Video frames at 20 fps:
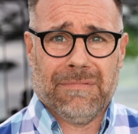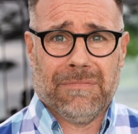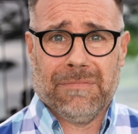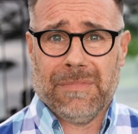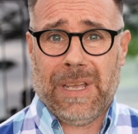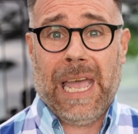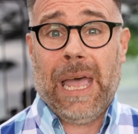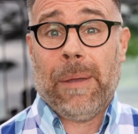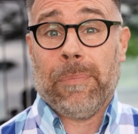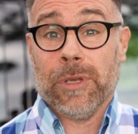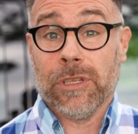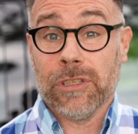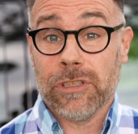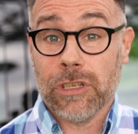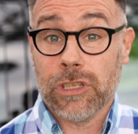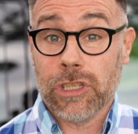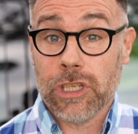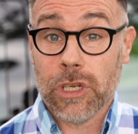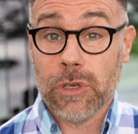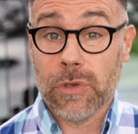happened
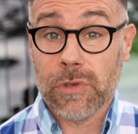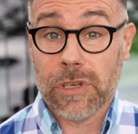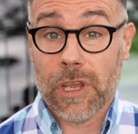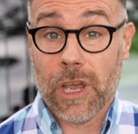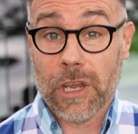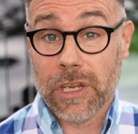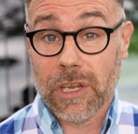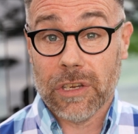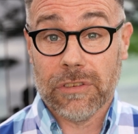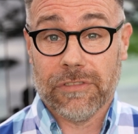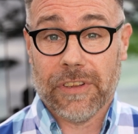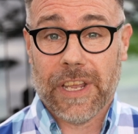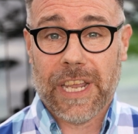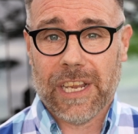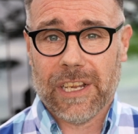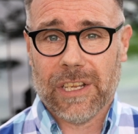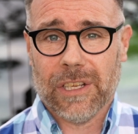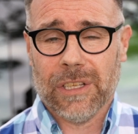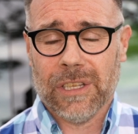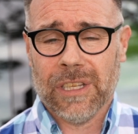to choose a good
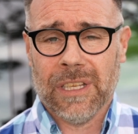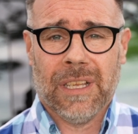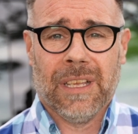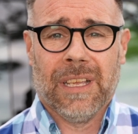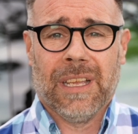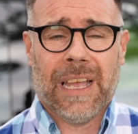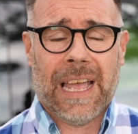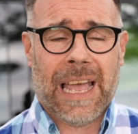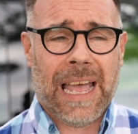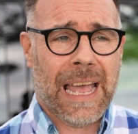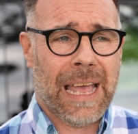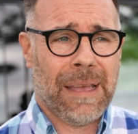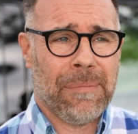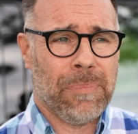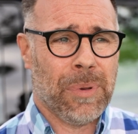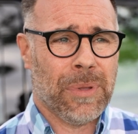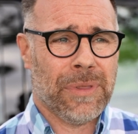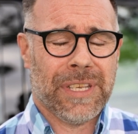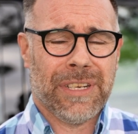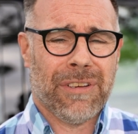vehicle,
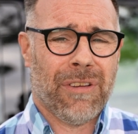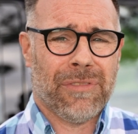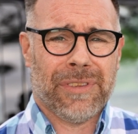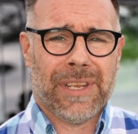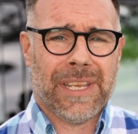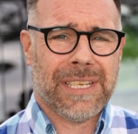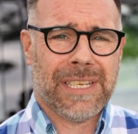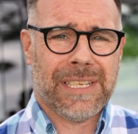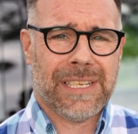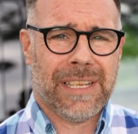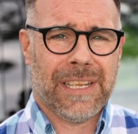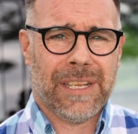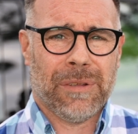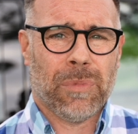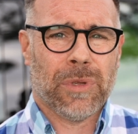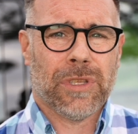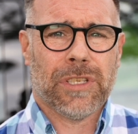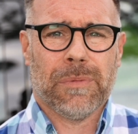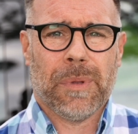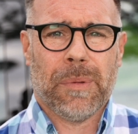but they not necessarily
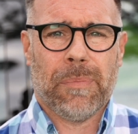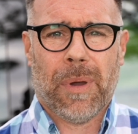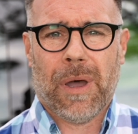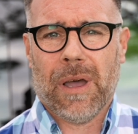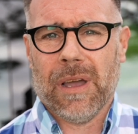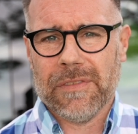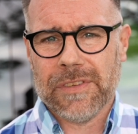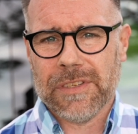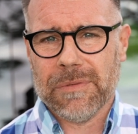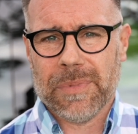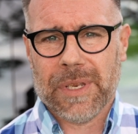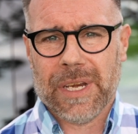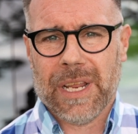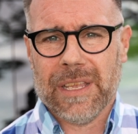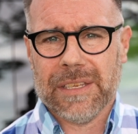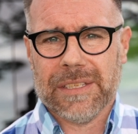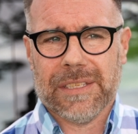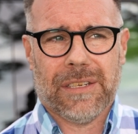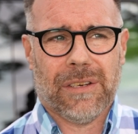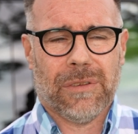want to be part of something
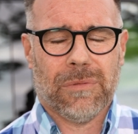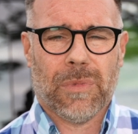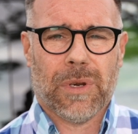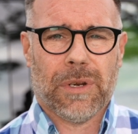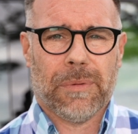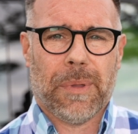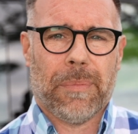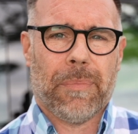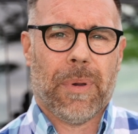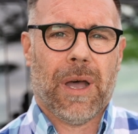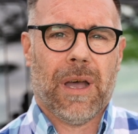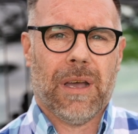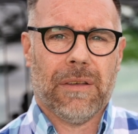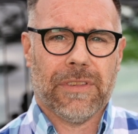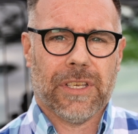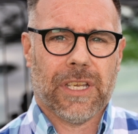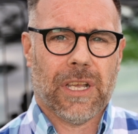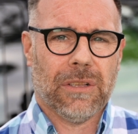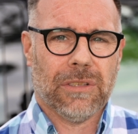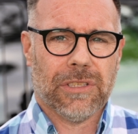else. They don't want to be part of
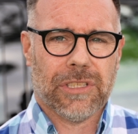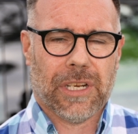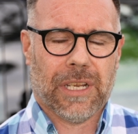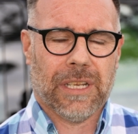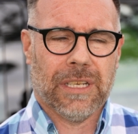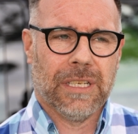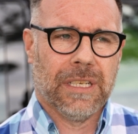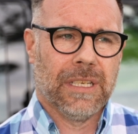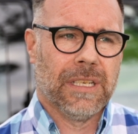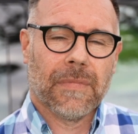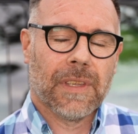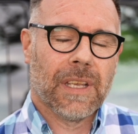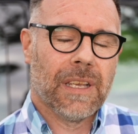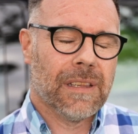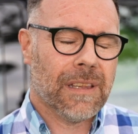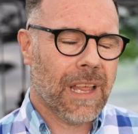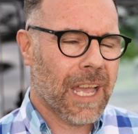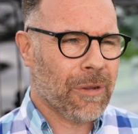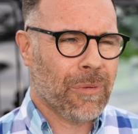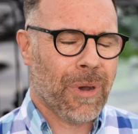the culture.
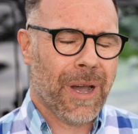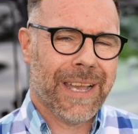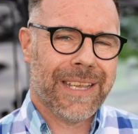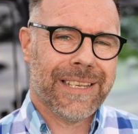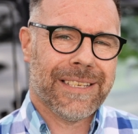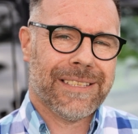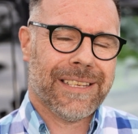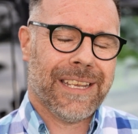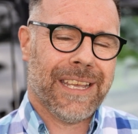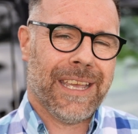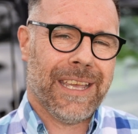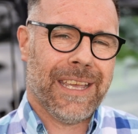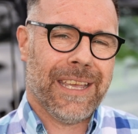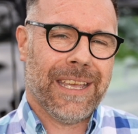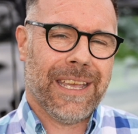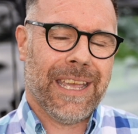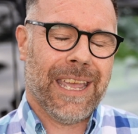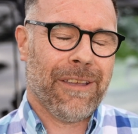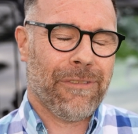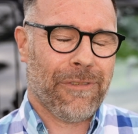Likewise,
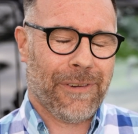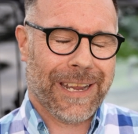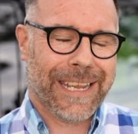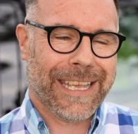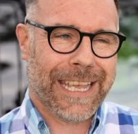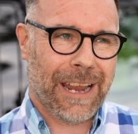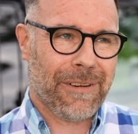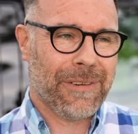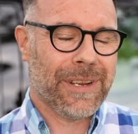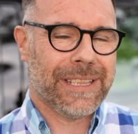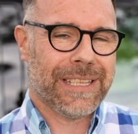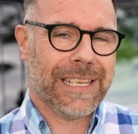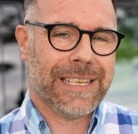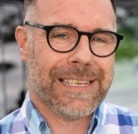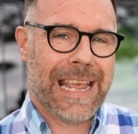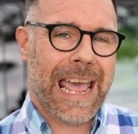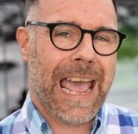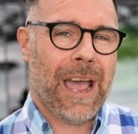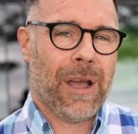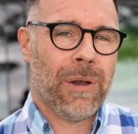if I carried
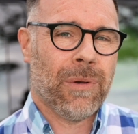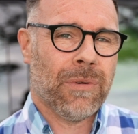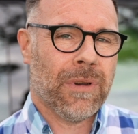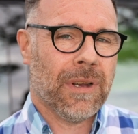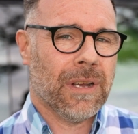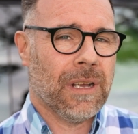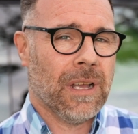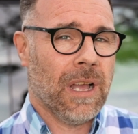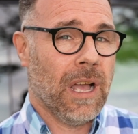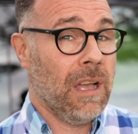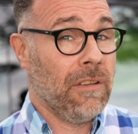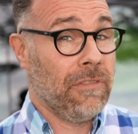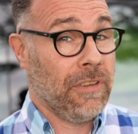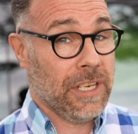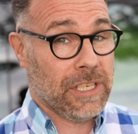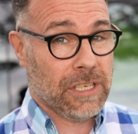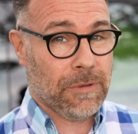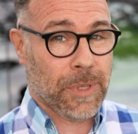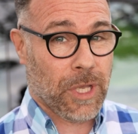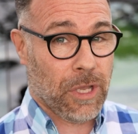this out at a
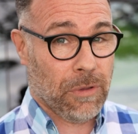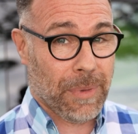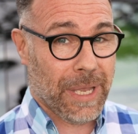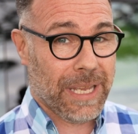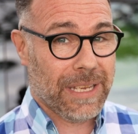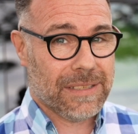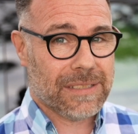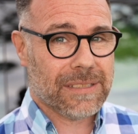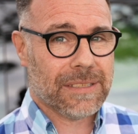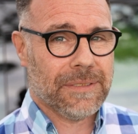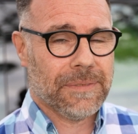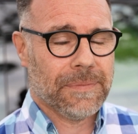VW meet,